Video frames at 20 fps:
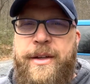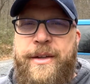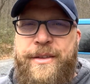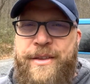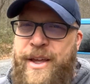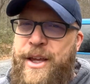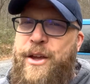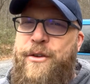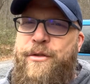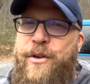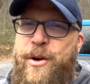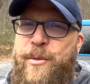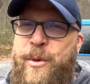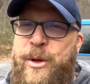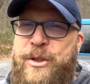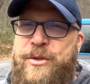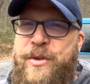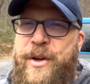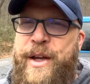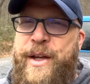Thank you very
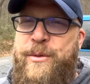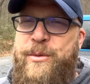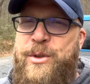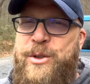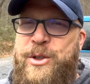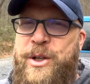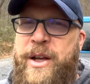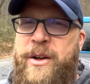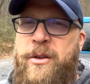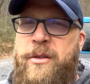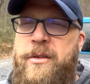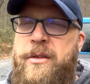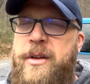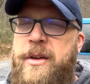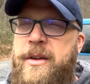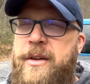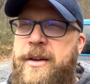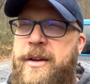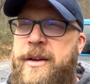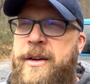much for hanging with the channel.
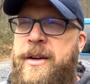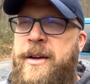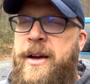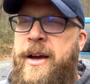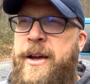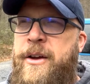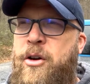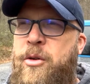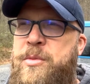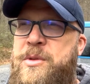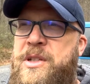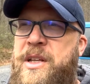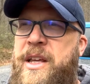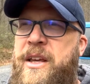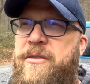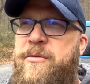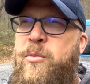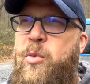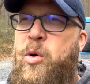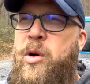I hope to
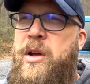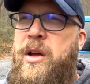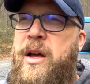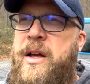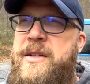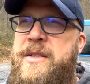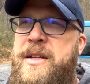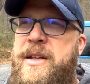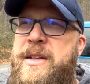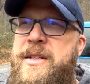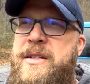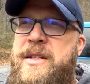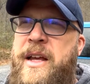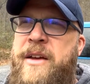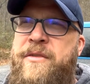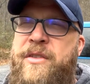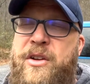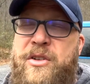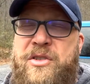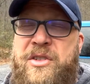give more content.
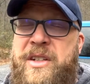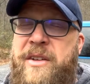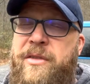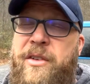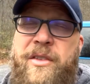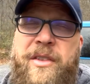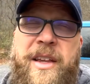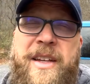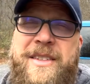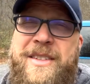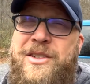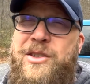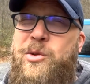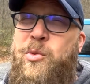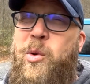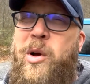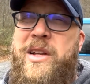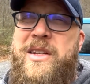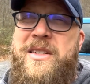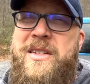If there's different things that you
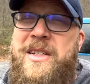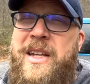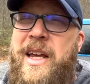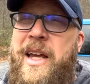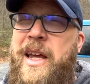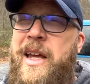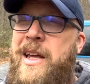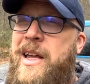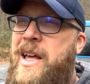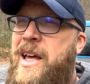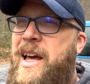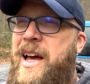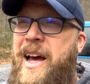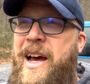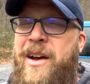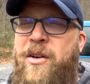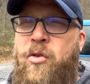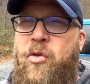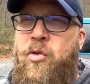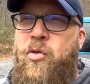want to see,
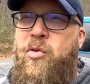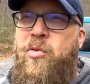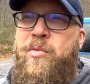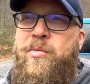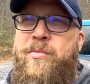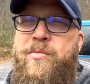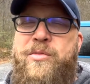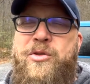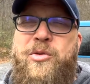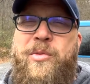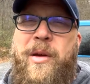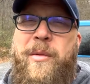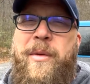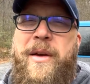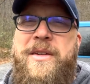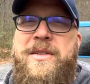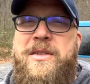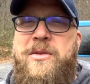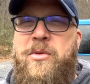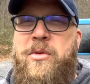I will do my
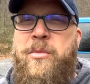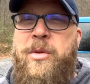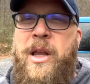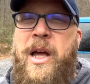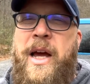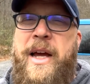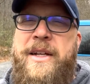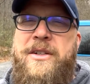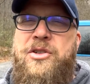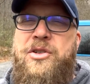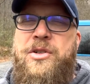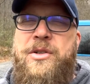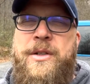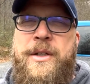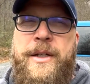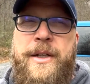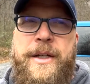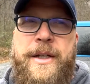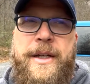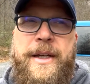best to oblige.
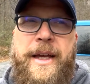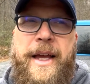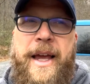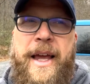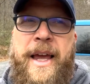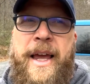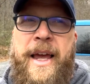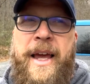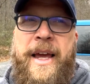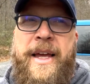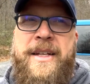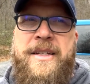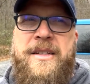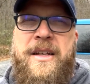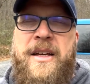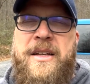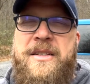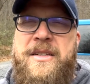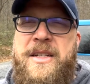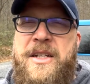And
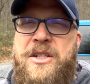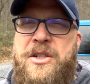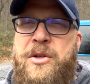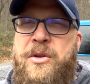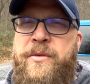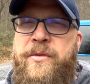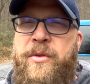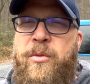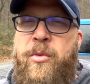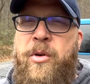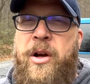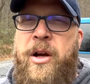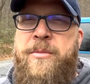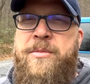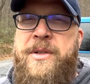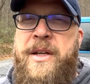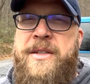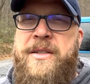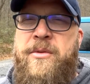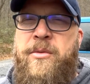stay tuned for more
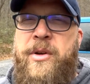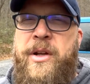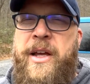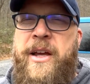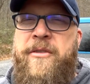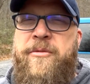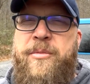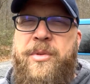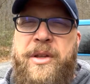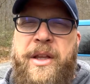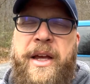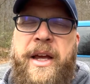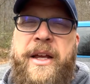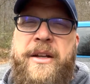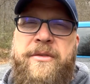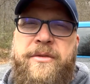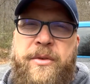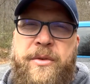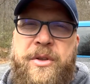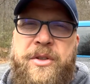updates on what I have
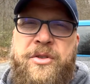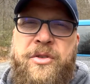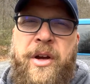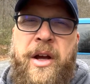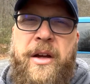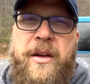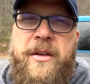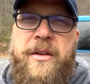planned for the truck.